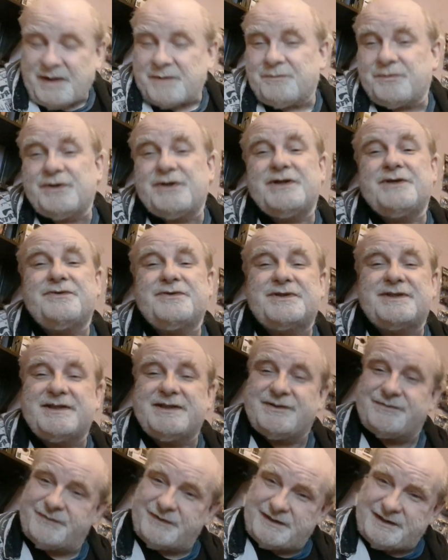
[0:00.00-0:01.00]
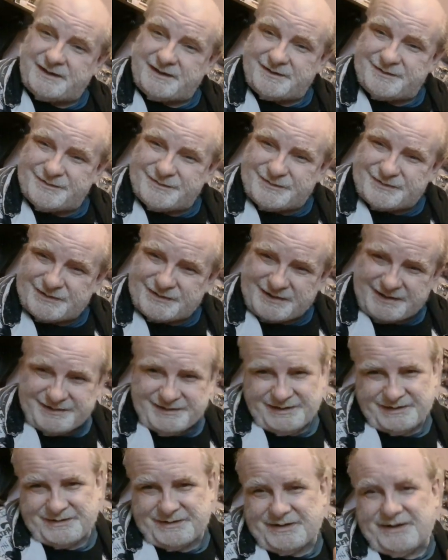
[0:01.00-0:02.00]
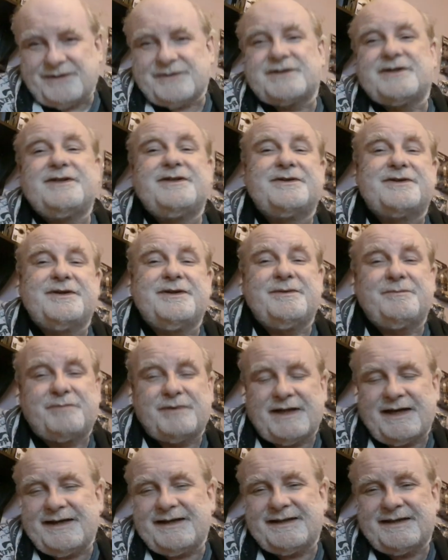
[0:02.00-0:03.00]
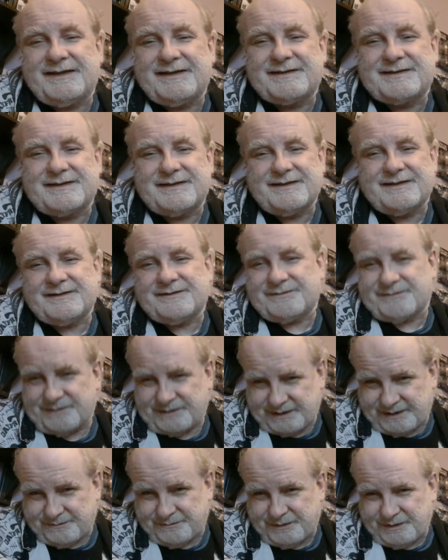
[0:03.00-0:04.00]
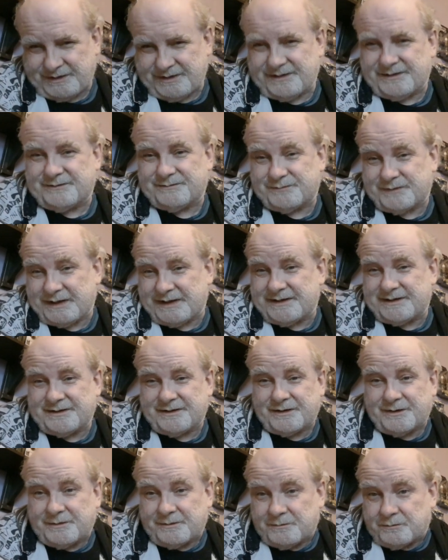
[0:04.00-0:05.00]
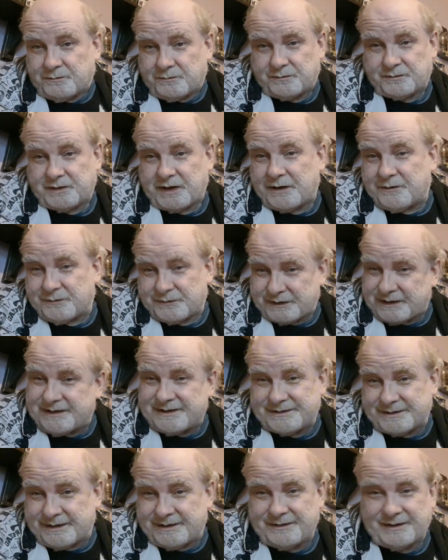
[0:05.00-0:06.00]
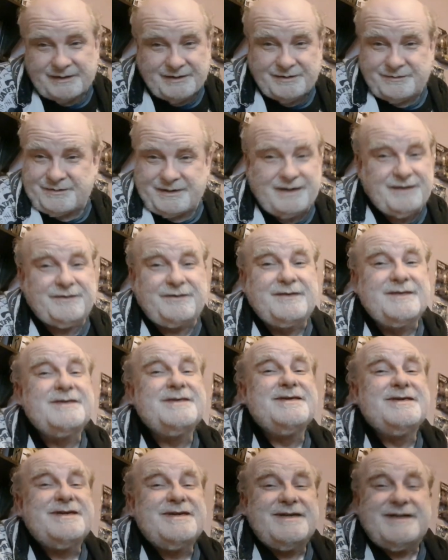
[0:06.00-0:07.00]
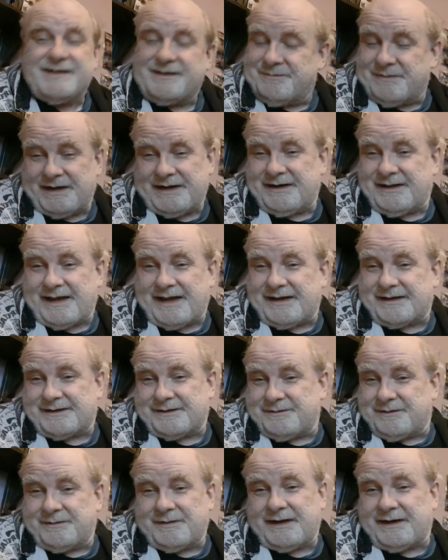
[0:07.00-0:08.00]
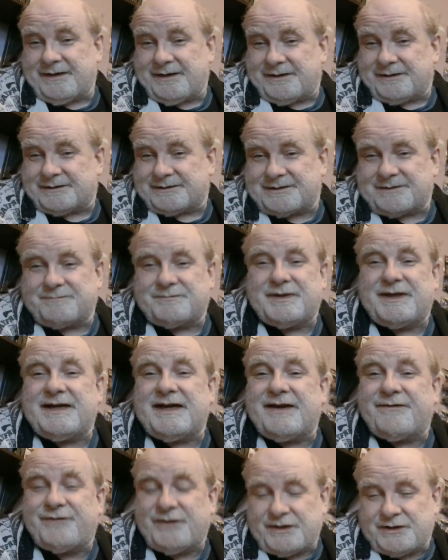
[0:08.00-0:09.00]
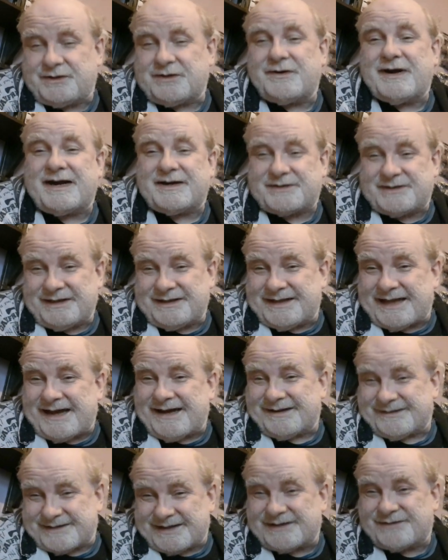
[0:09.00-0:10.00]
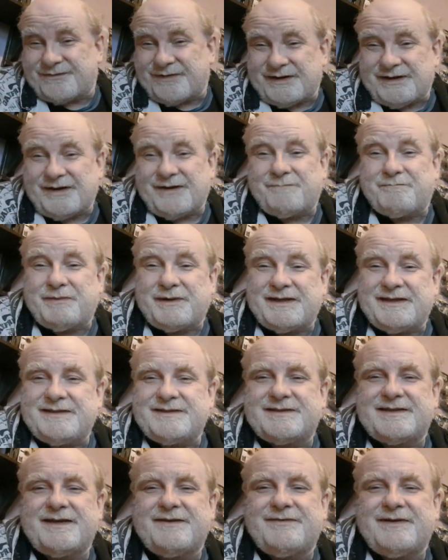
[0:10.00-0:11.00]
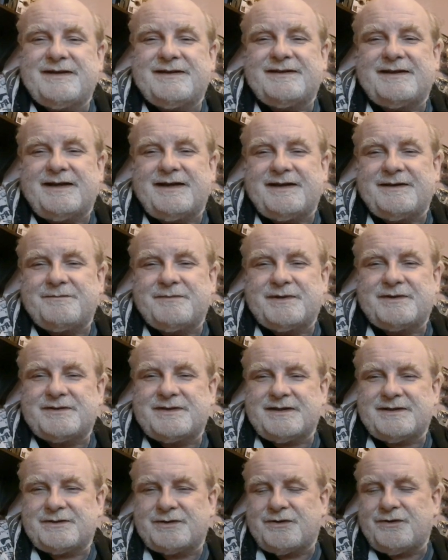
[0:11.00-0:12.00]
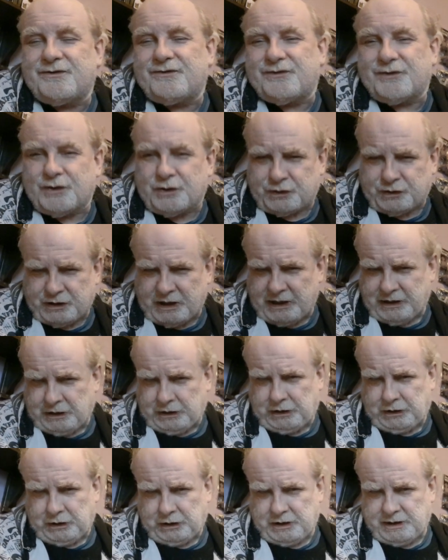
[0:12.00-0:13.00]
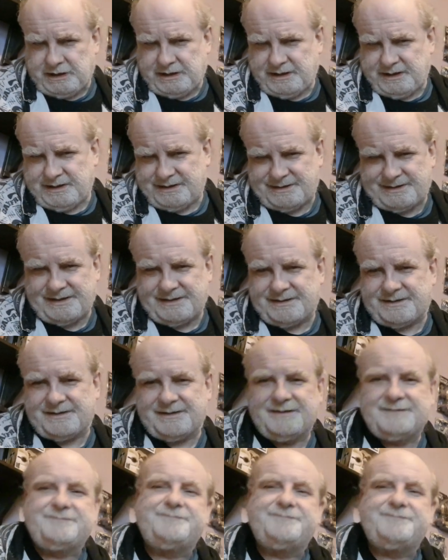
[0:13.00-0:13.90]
produce these videos. And you can also look in the playlist and see what you think or don't think. I don't know. You may like them, you may not. But if you do actually like this video, please give it a like, because it's good for the channel. It says